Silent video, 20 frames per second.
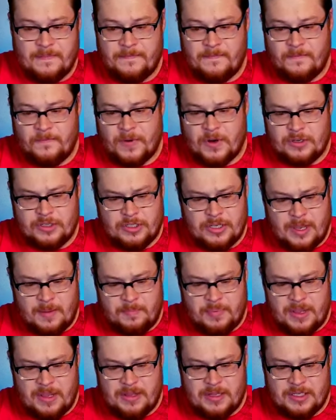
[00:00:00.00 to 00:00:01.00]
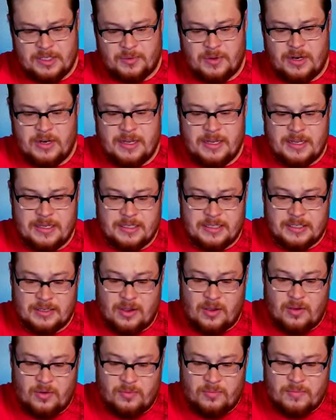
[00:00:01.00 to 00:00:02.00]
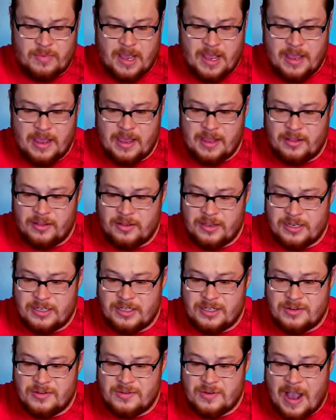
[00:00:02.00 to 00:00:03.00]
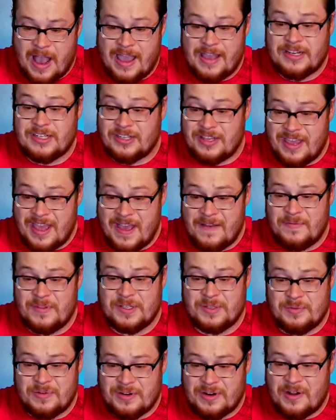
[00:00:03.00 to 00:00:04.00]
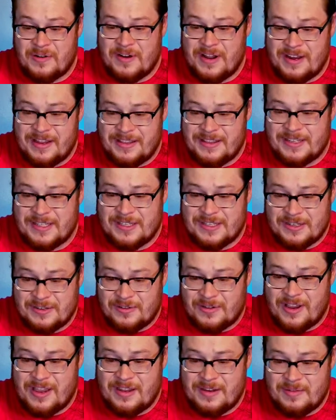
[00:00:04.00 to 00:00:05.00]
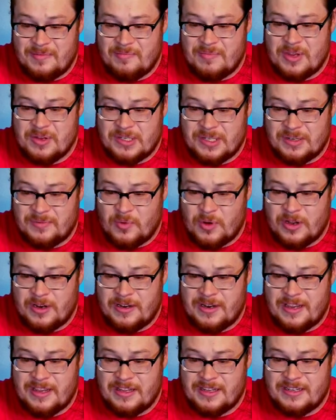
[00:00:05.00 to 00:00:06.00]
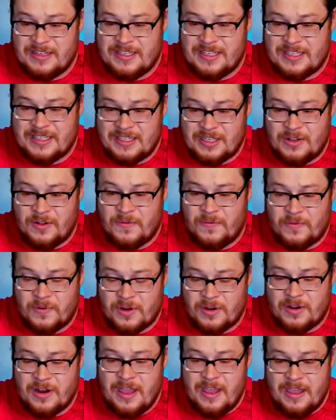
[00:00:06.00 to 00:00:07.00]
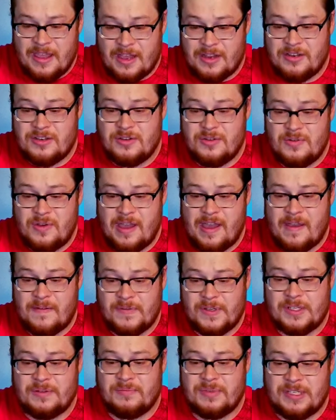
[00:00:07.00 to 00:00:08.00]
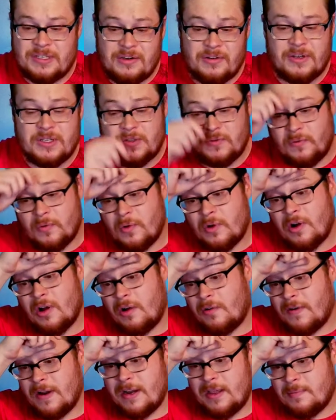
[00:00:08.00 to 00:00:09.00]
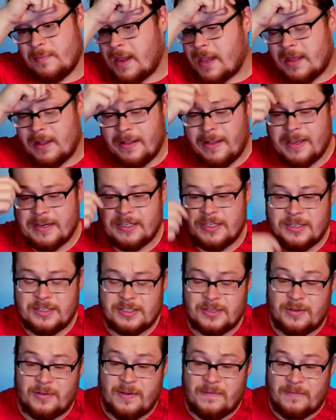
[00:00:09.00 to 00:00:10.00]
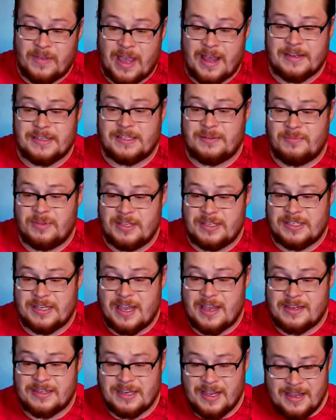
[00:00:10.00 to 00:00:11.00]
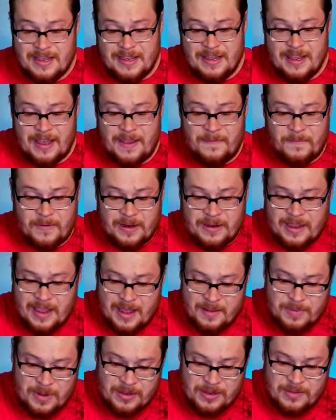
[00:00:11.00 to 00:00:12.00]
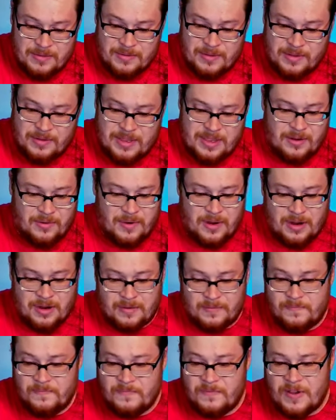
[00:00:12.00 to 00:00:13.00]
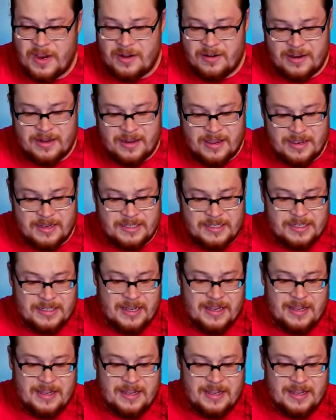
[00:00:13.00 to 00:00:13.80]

First up in this one is, oh my, look at you. I actually have this one already. This is great. music one in silver. I do have some Series 4 already in my collection, so I've got some of these guys. I forgot about you, though. Here are very nice.